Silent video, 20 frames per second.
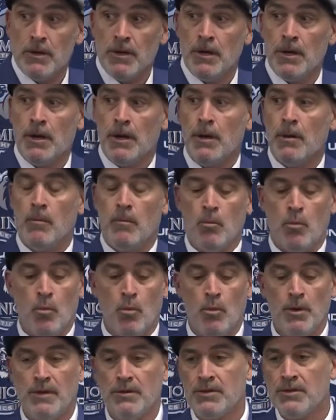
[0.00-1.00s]
um,
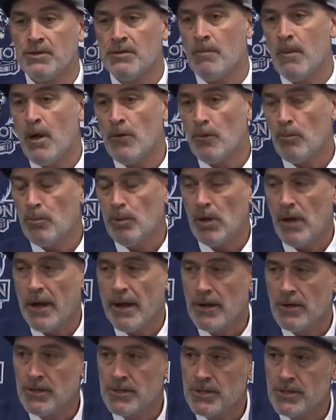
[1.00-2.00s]
with some other
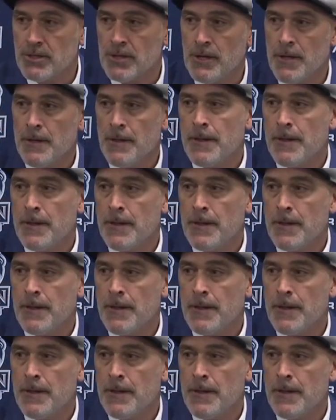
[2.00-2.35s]
players.